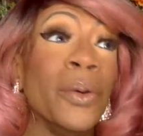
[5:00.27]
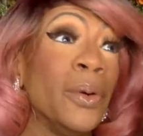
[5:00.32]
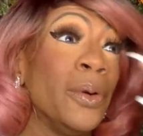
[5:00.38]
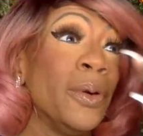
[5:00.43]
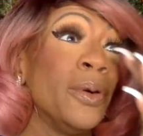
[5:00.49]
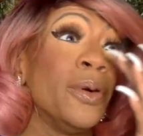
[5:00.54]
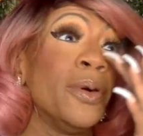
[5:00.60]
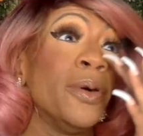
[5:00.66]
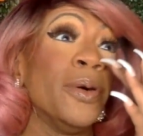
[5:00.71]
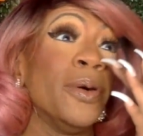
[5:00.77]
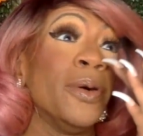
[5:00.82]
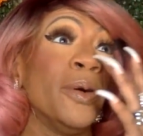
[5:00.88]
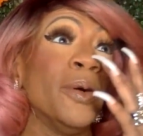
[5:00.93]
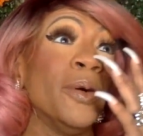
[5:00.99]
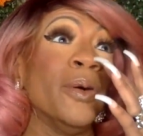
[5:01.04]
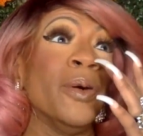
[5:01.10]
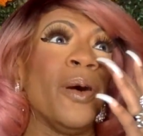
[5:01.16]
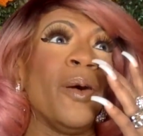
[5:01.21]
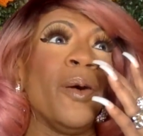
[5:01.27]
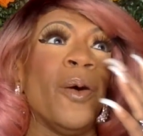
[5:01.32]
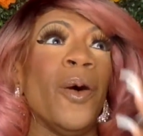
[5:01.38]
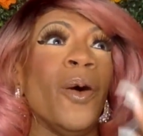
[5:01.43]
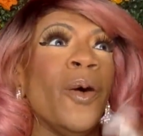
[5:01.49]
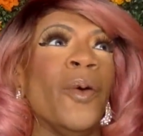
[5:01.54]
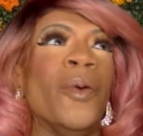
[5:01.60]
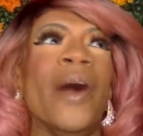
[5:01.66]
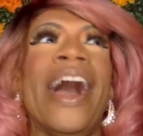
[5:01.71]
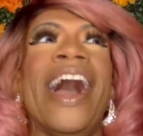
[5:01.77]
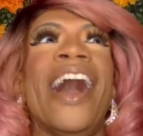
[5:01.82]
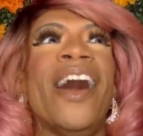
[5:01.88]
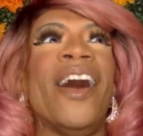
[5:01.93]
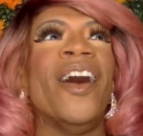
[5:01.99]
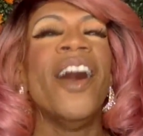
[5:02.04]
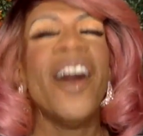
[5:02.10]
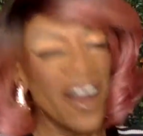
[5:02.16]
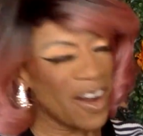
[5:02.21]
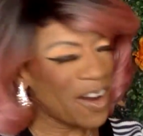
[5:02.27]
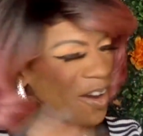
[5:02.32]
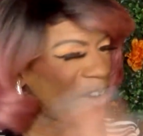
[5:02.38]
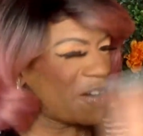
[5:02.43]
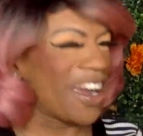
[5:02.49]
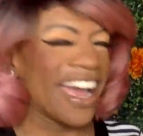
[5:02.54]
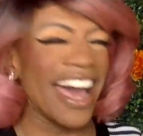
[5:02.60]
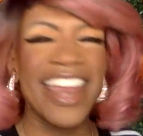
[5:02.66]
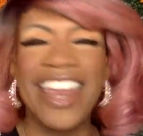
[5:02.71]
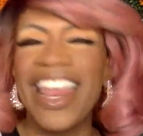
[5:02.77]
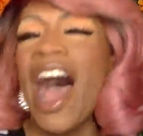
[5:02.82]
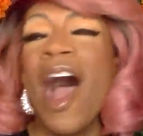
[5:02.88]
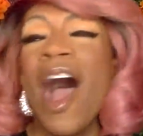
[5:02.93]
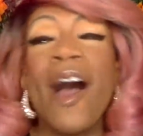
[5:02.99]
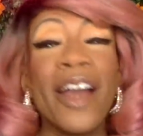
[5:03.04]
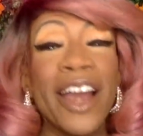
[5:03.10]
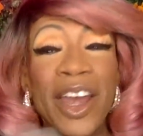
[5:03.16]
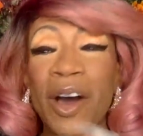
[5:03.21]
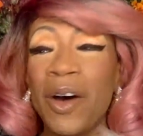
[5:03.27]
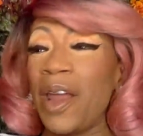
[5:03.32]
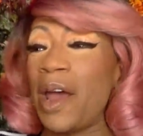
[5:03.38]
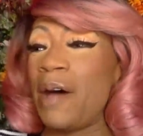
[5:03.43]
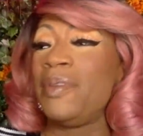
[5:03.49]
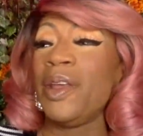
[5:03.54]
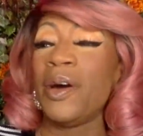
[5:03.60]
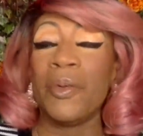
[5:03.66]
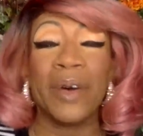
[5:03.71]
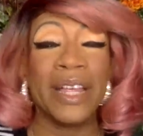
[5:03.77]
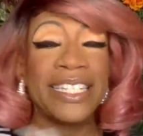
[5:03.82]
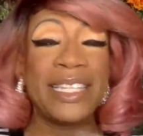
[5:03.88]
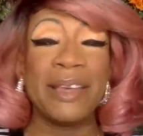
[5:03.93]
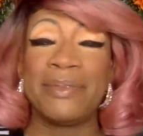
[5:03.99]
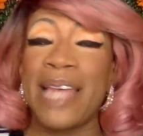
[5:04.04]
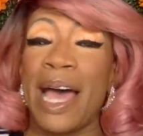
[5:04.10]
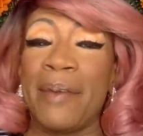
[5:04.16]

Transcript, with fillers: Ooh, oh, wow. Come on. I already know what I'm doing with